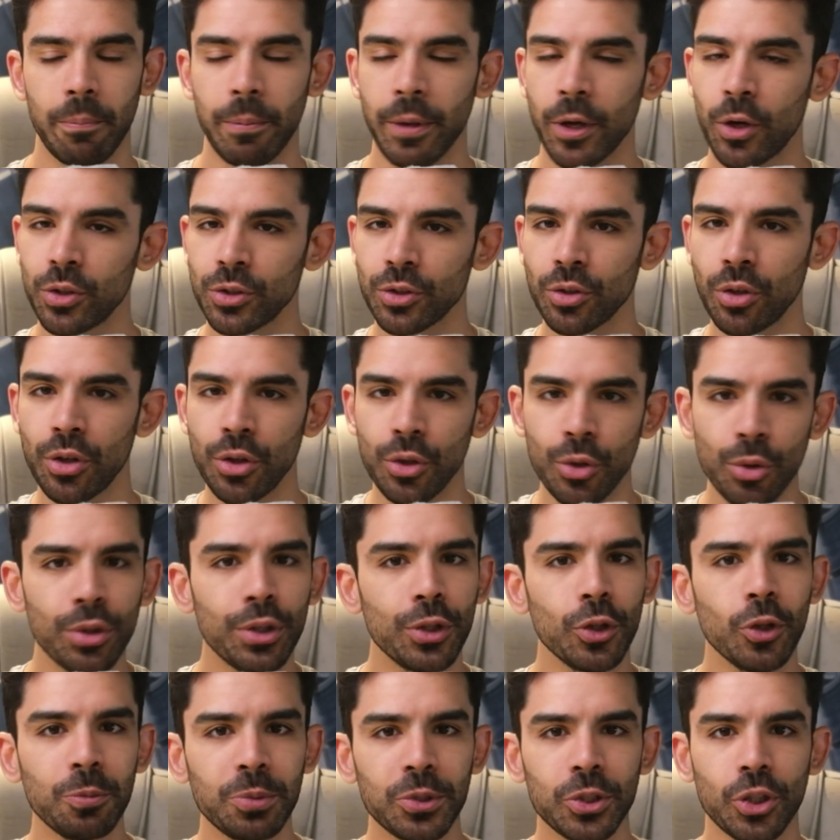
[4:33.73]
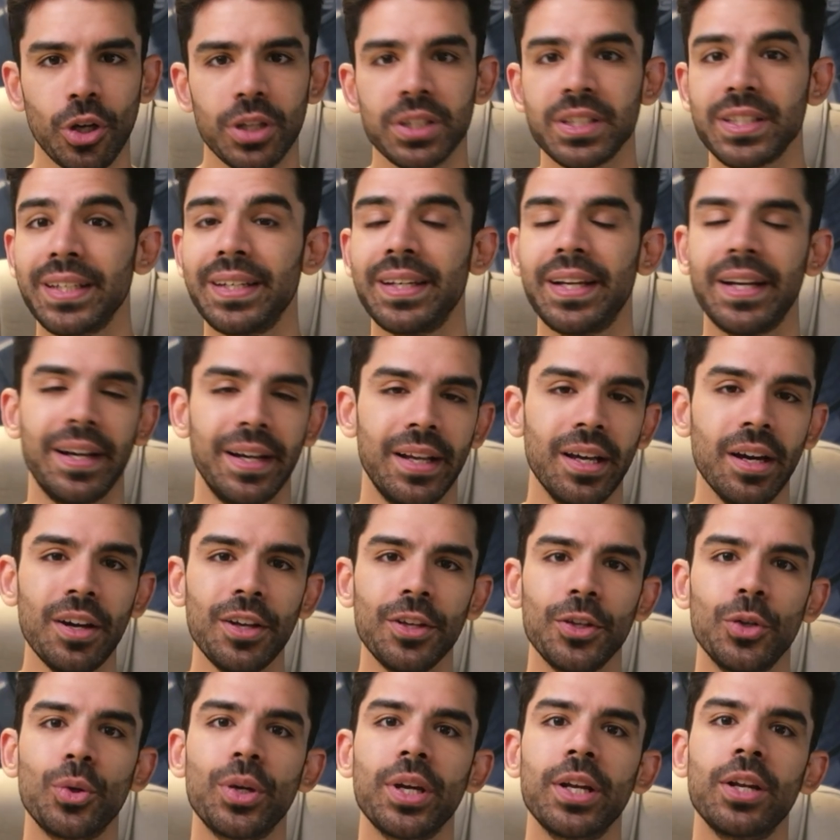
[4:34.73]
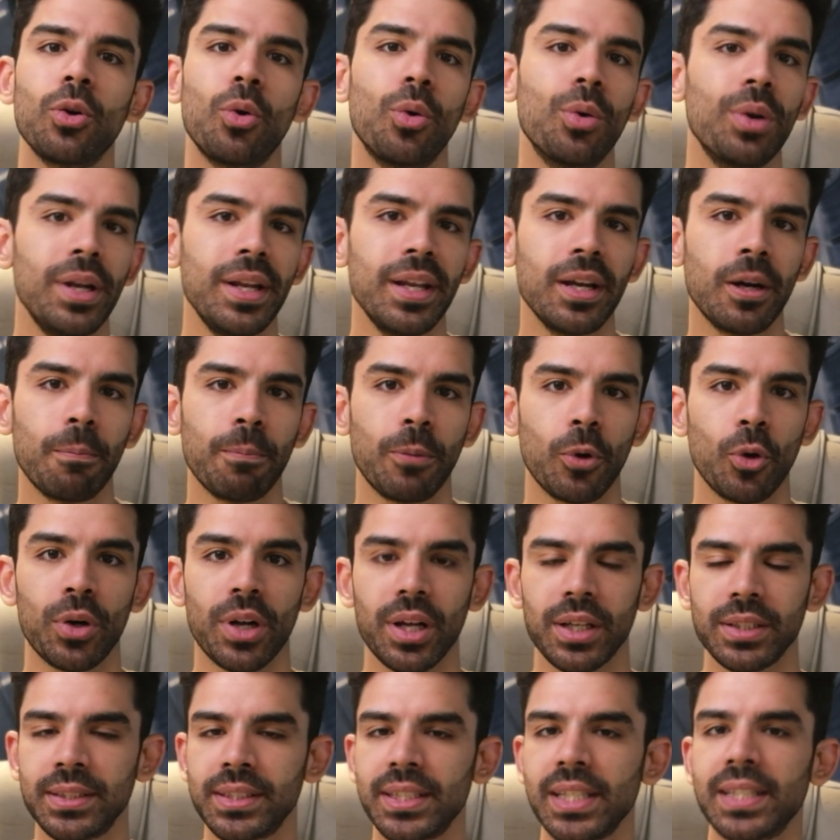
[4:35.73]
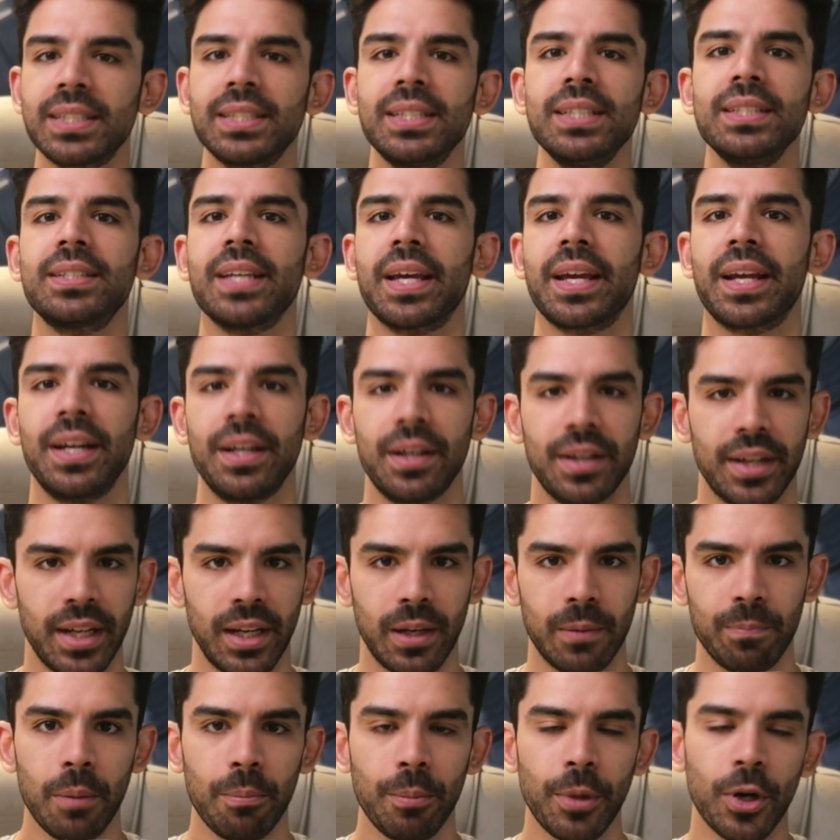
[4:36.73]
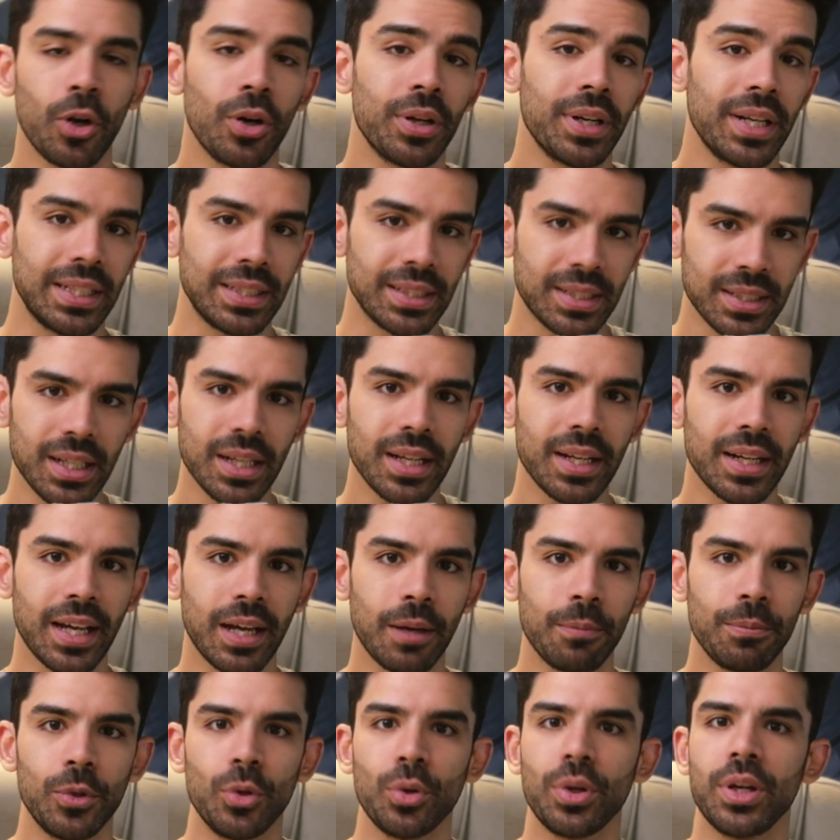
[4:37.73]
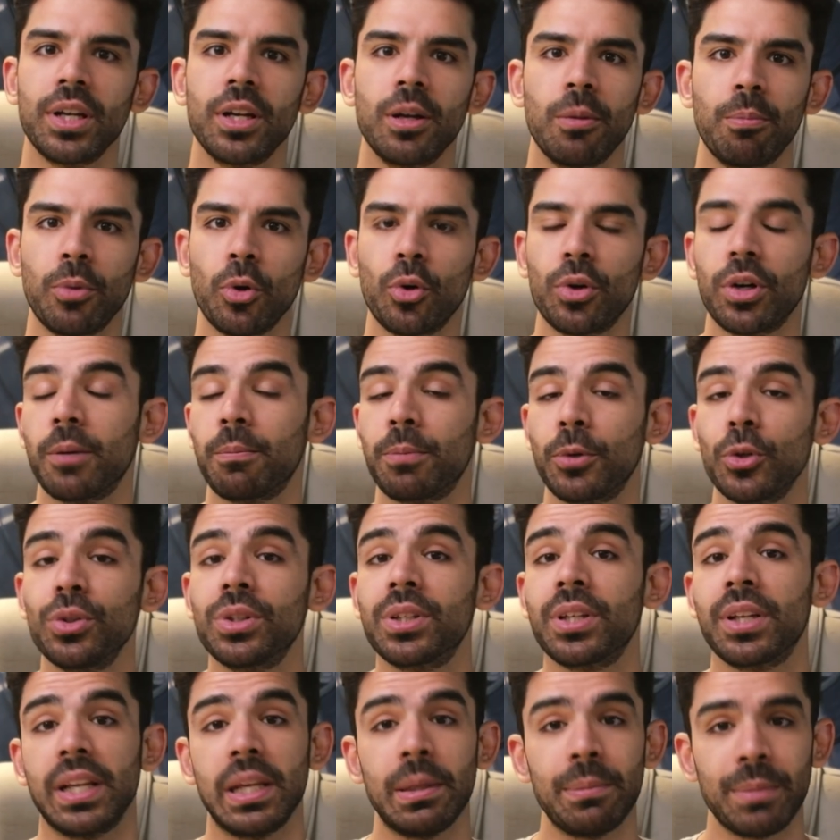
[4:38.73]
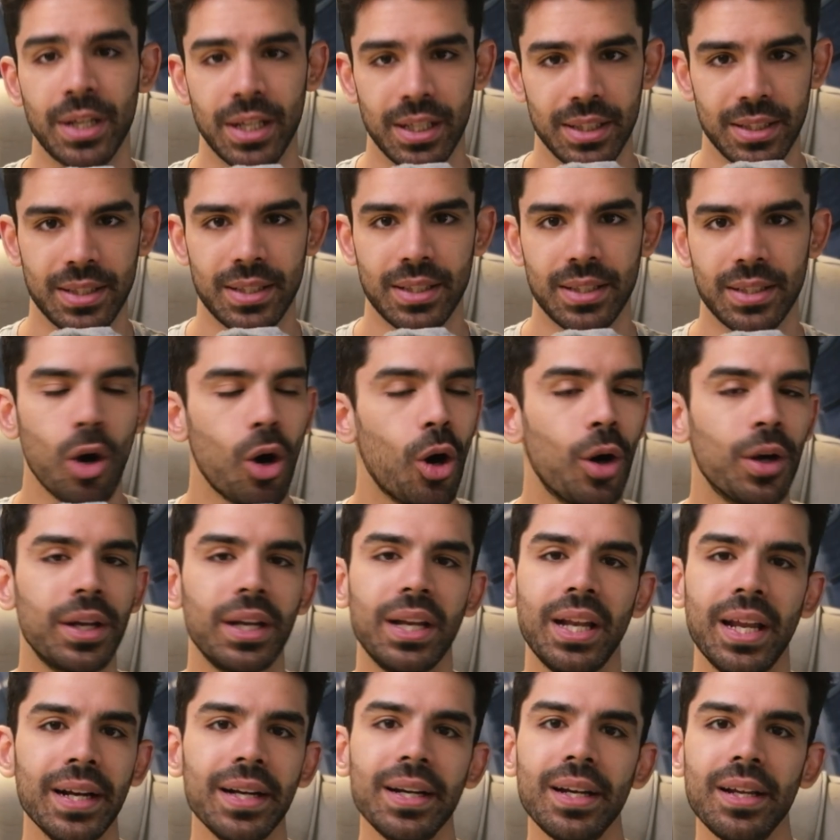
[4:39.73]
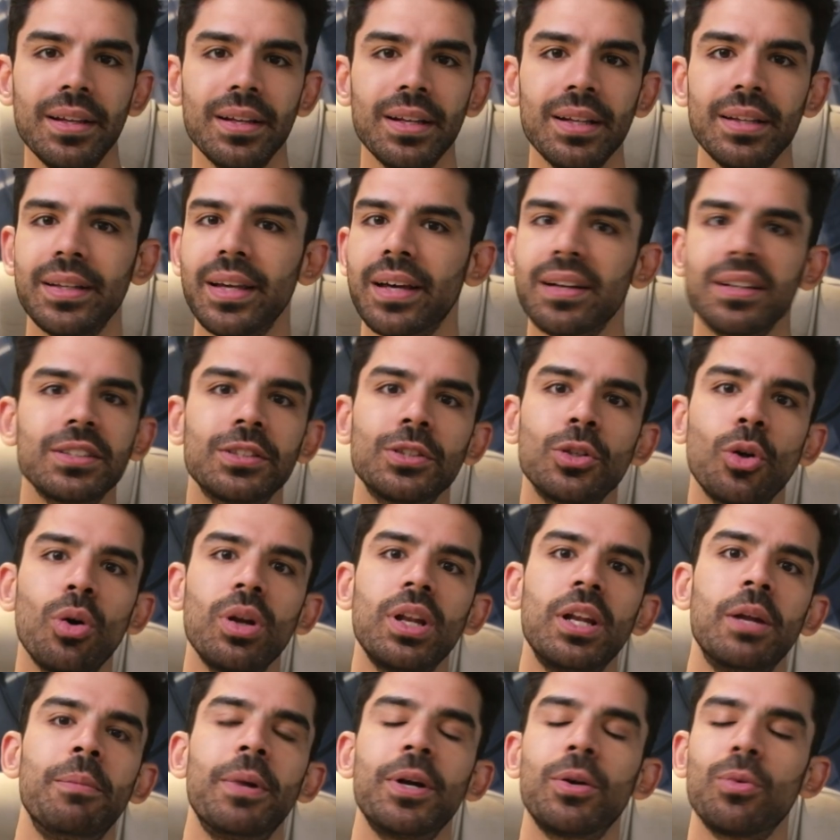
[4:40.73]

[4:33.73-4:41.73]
because on YouTube Shorts in India, you can only upload a 60 second reel, but on Instagram, you can upload up to 3 minutes. On LinkedIn, there is no limit